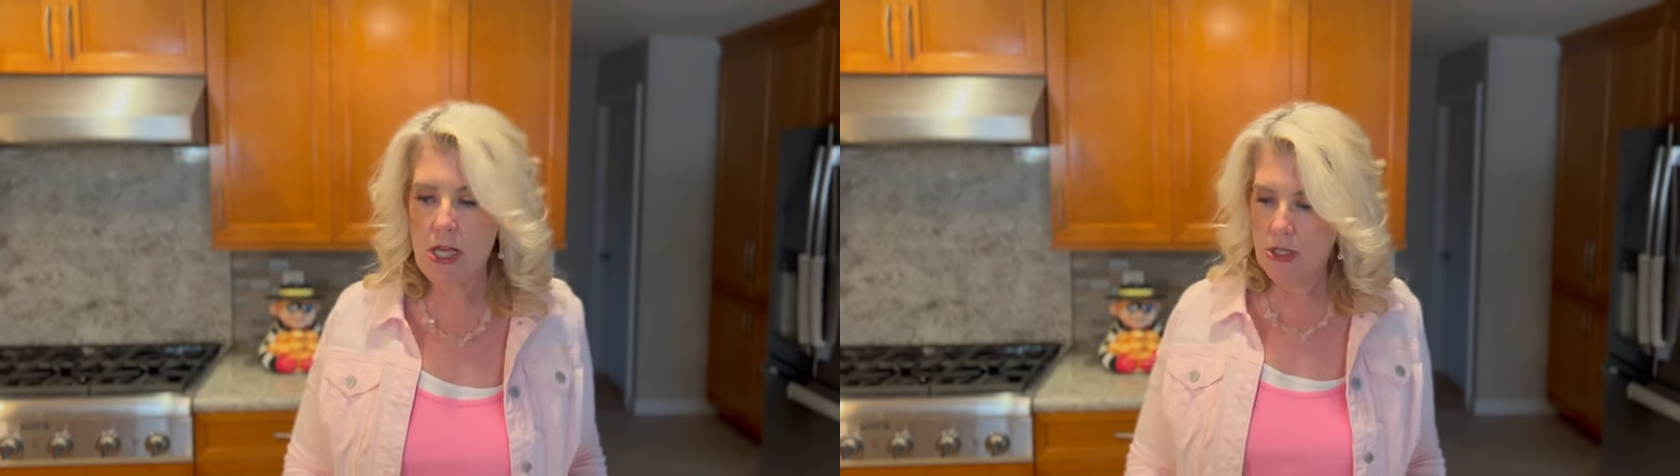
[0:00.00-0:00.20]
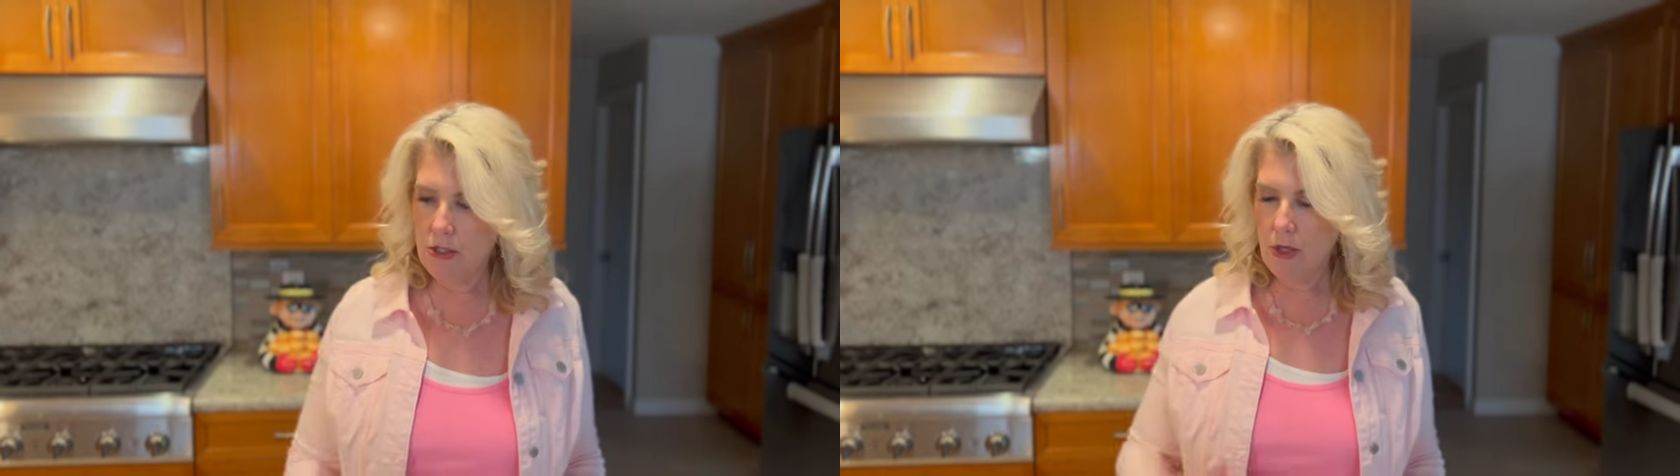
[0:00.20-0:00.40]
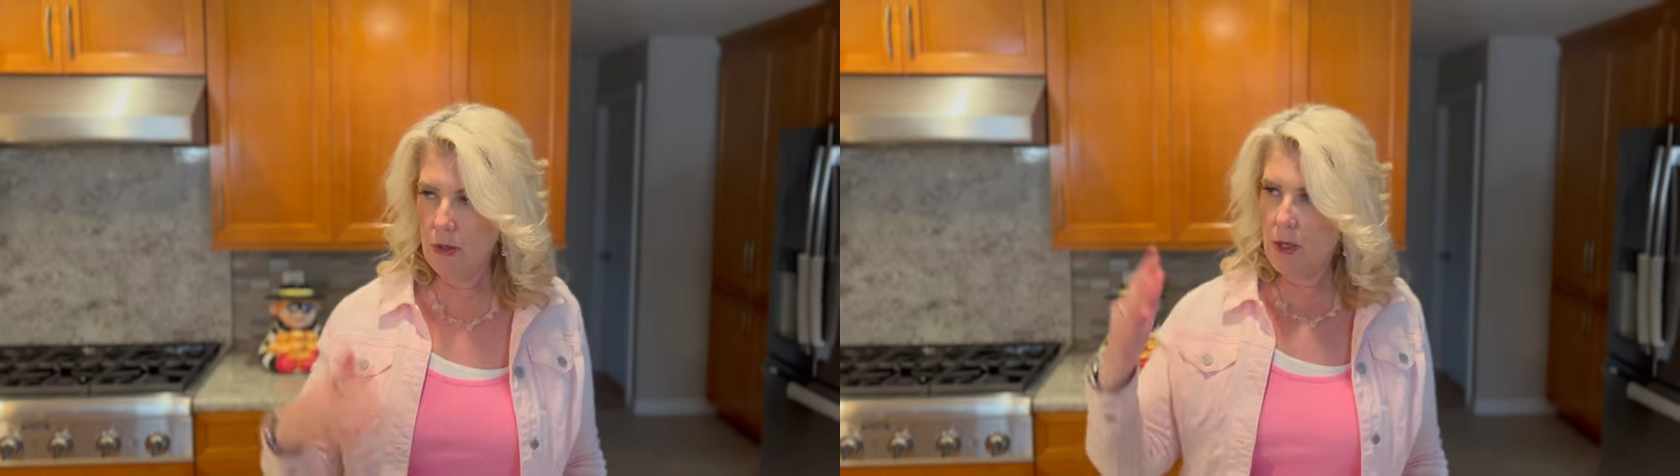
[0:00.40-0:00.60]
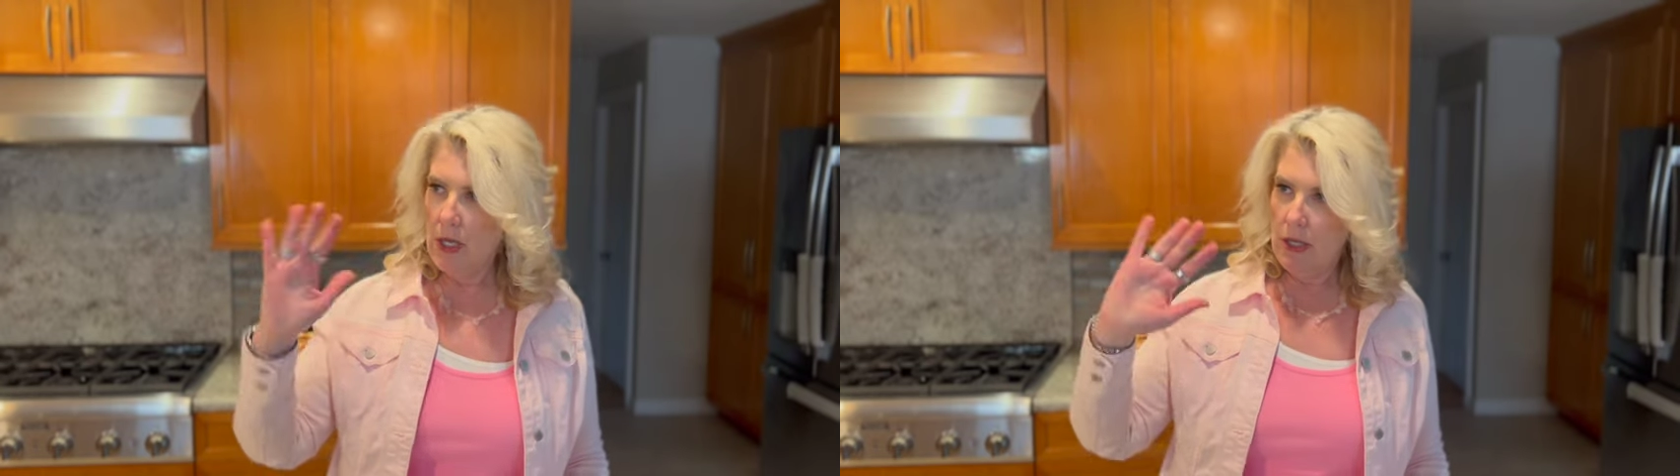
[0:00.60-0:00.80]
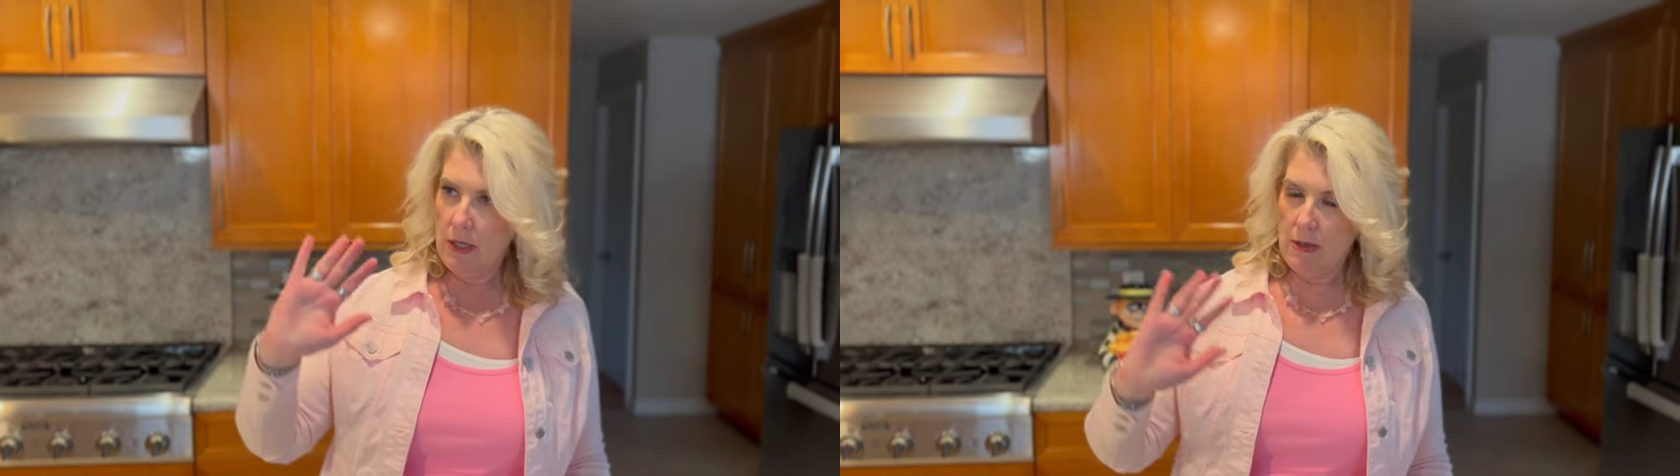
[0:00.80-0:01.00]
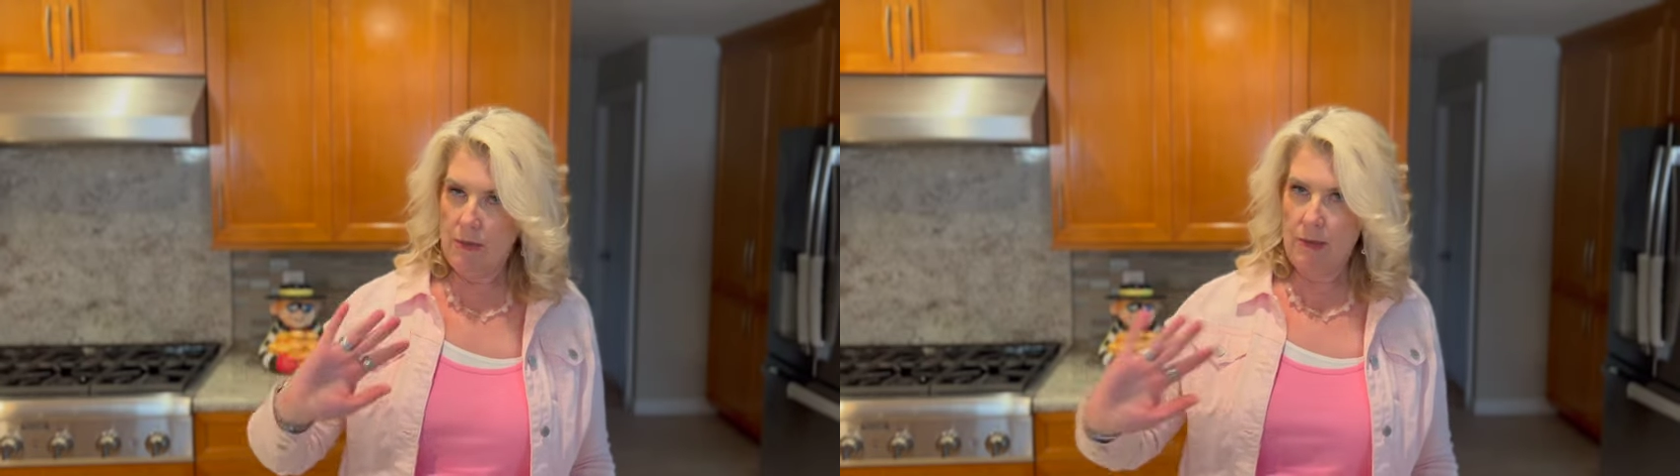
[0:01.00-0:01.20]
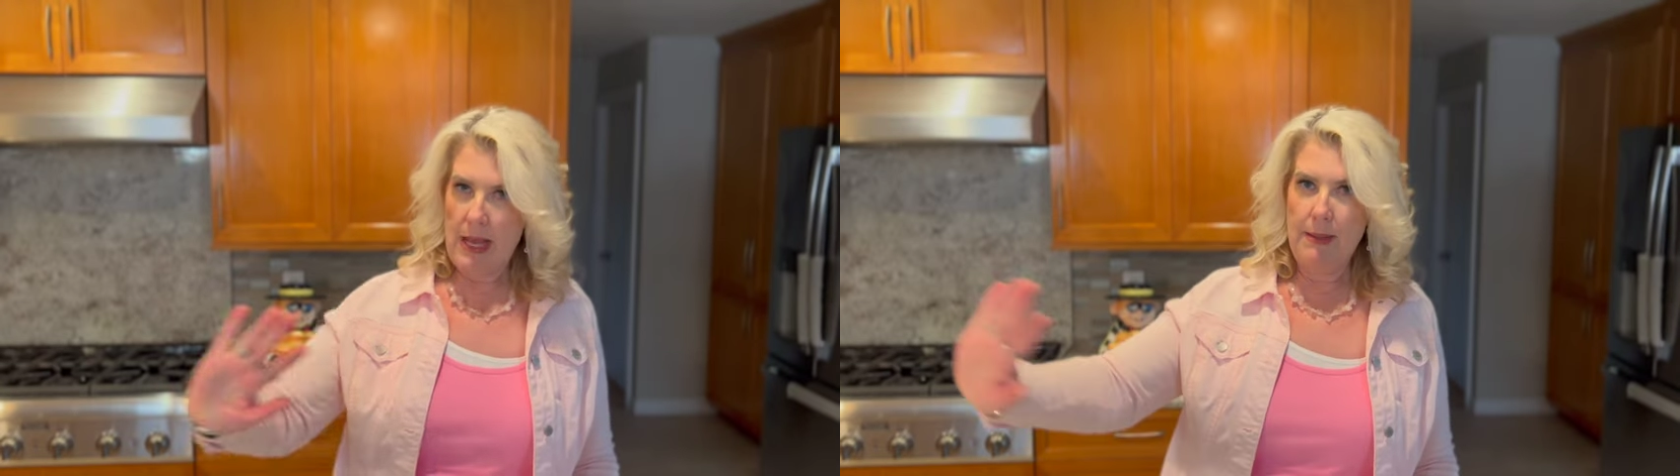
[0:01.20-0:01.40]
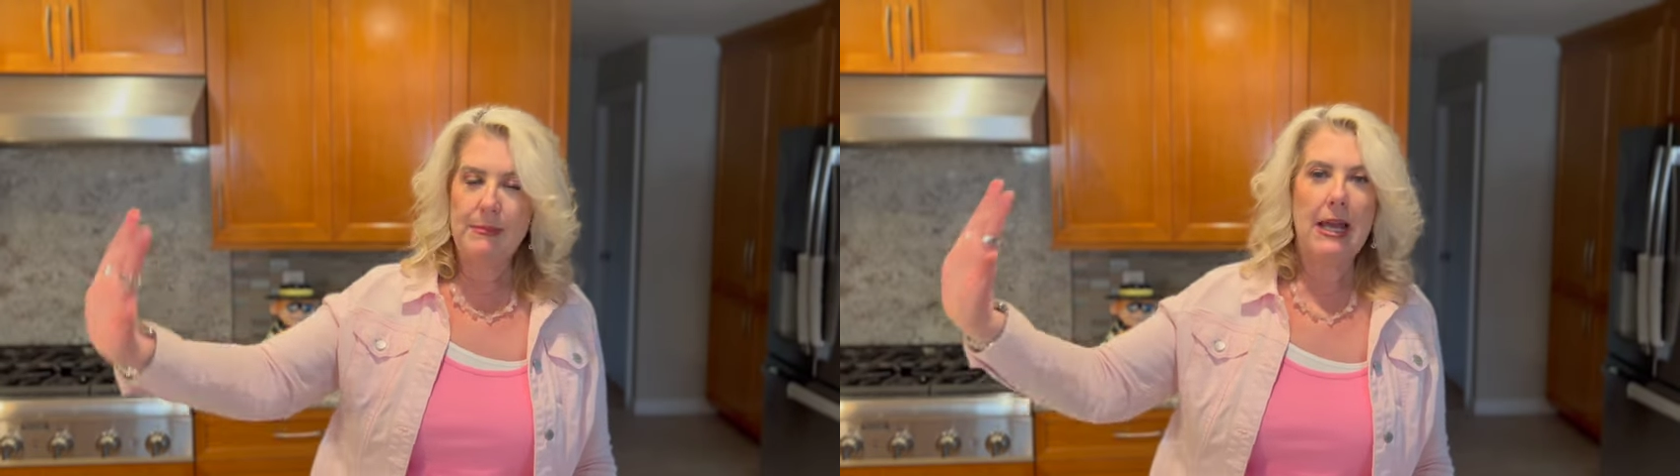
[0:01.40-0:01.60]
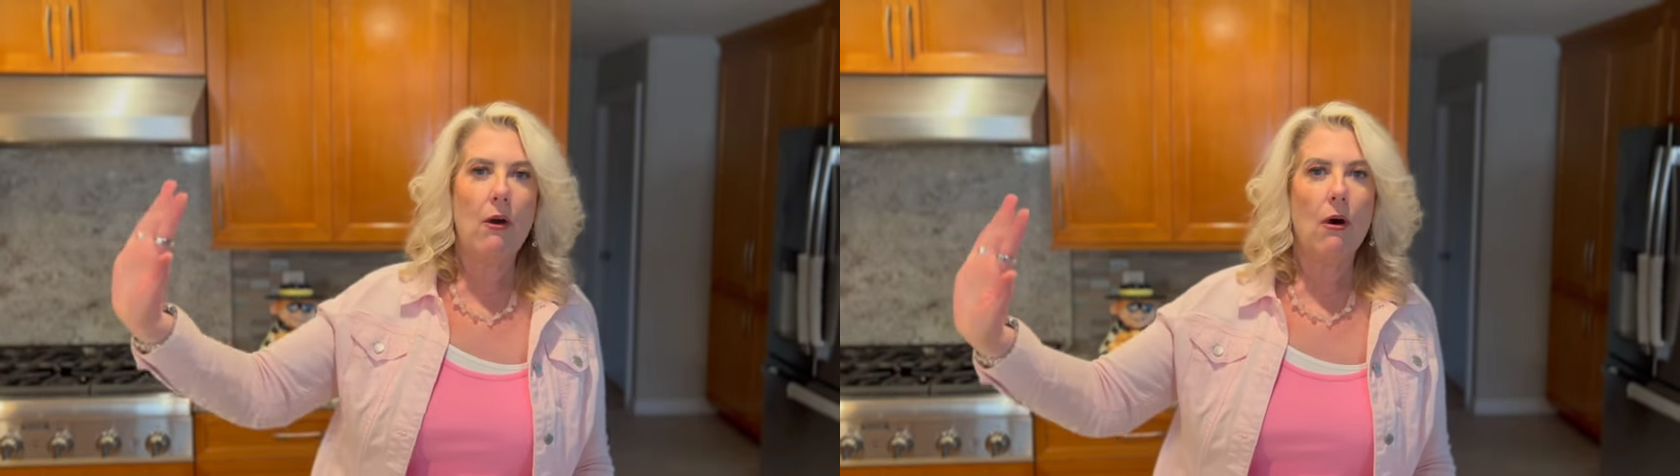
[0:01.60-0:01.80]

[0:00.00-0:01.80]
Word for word: So empty out